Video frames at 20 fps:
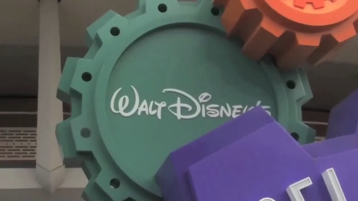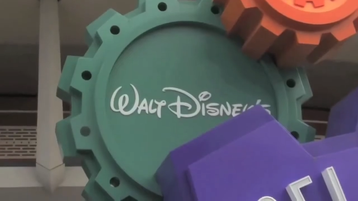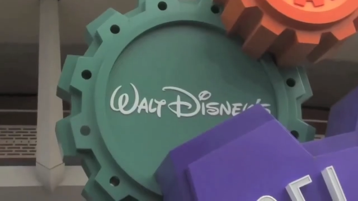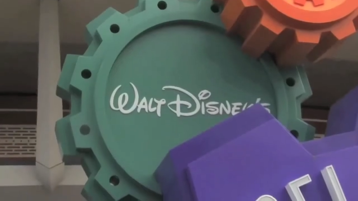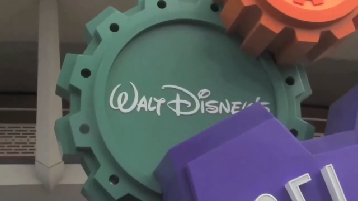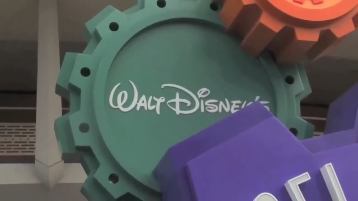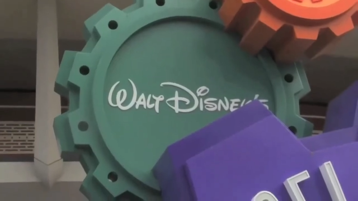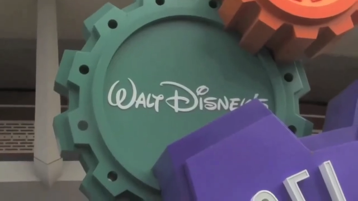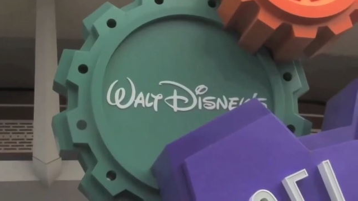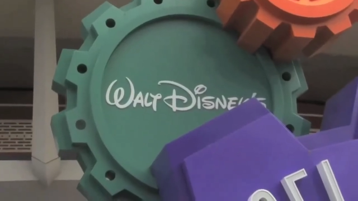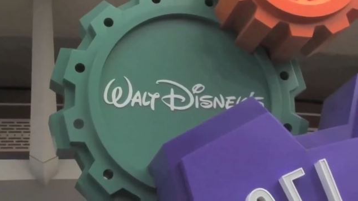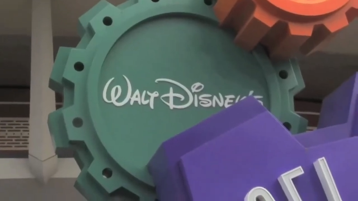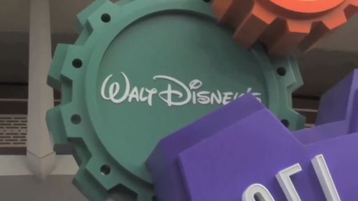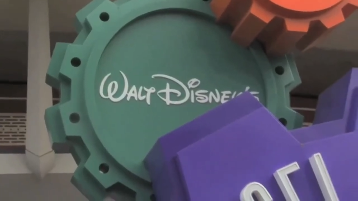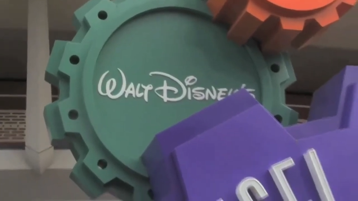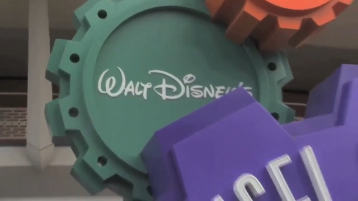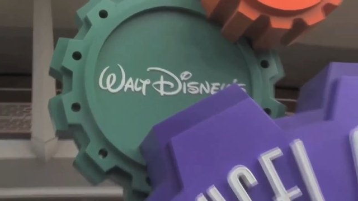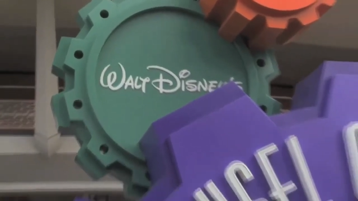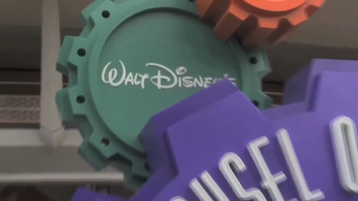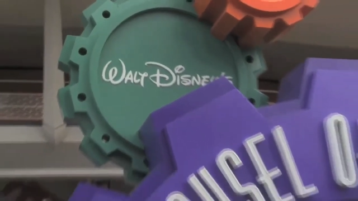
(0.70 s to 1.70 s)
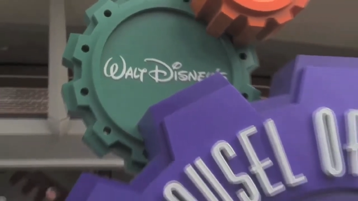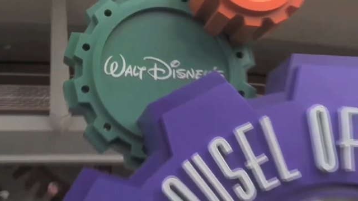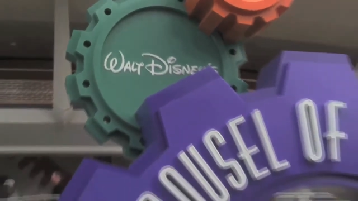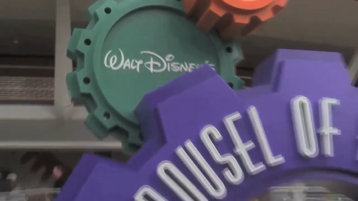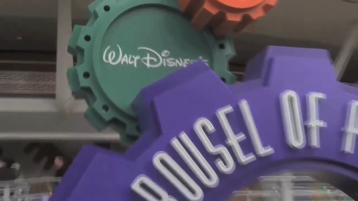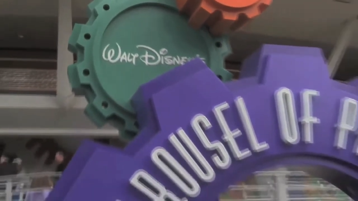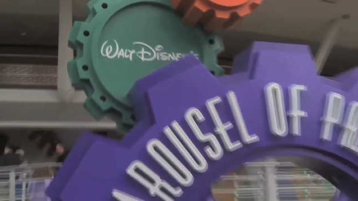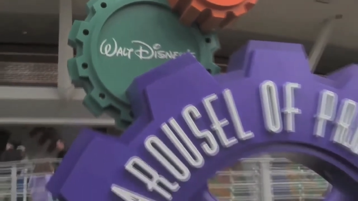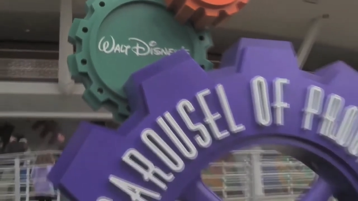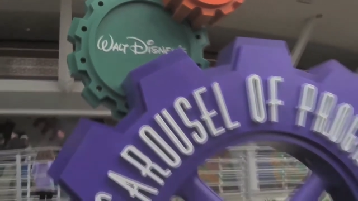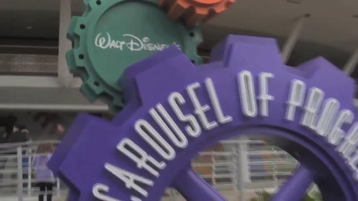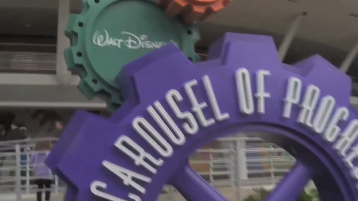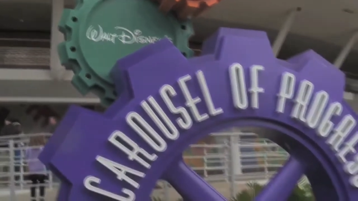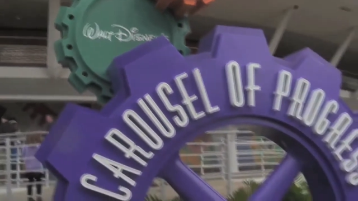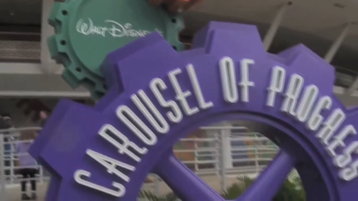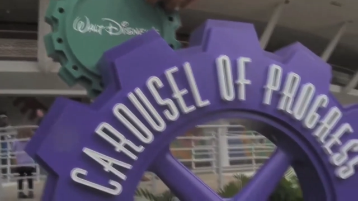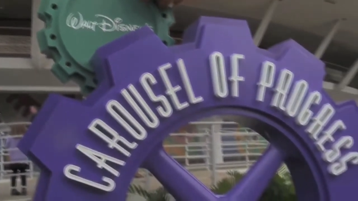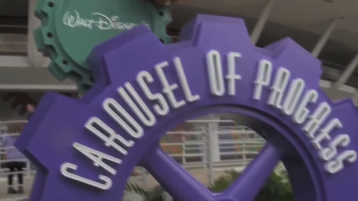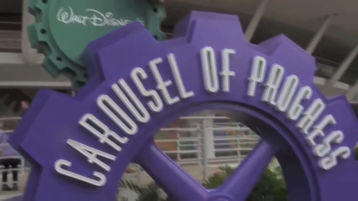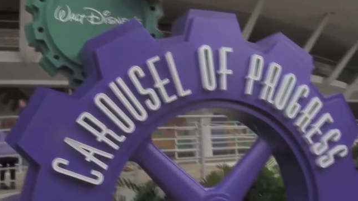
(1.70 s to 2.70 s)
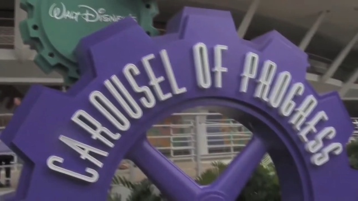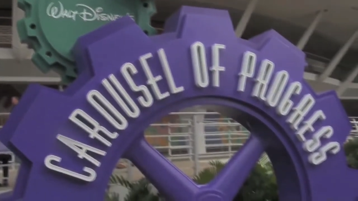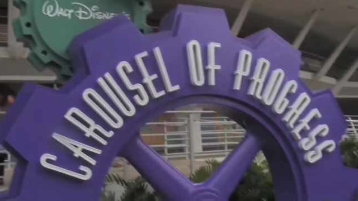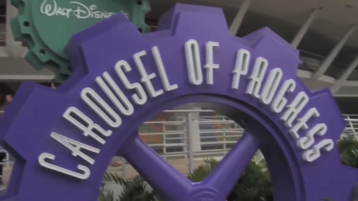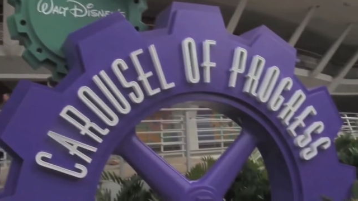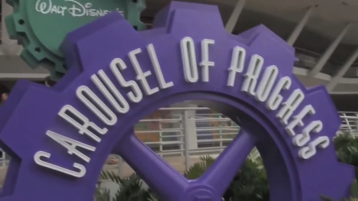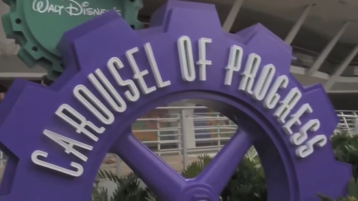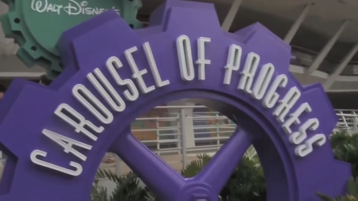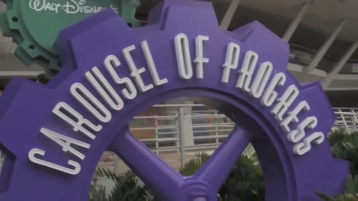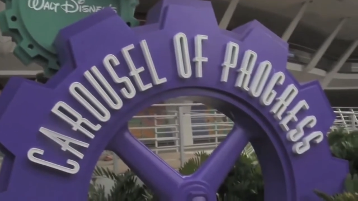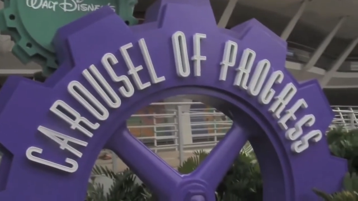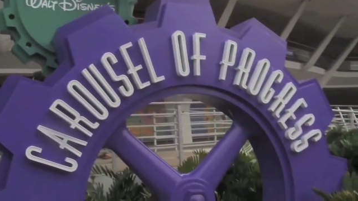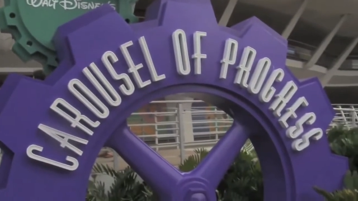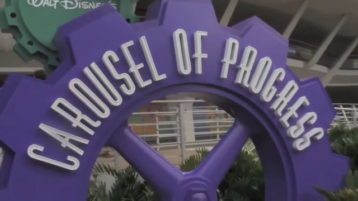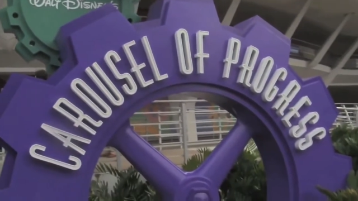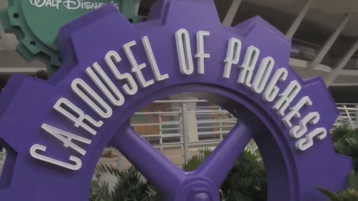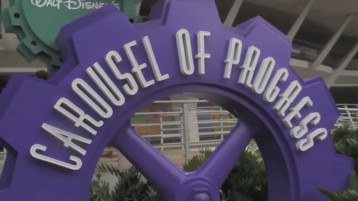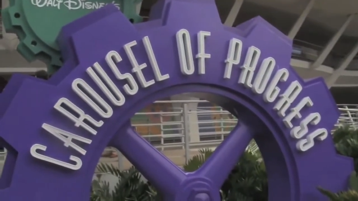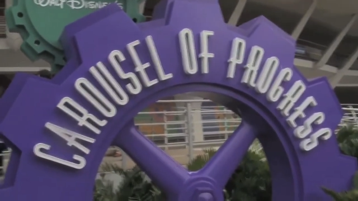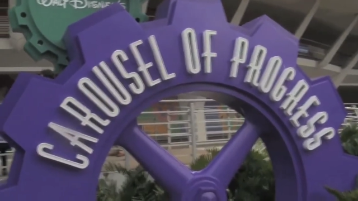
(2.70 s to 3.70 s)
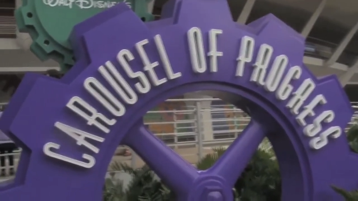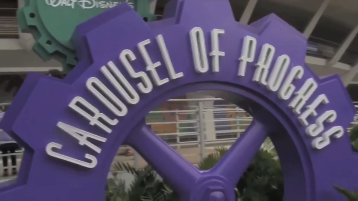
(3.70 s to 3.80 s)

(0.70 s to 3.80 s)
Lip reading: No face is visible, so there are no lips to read.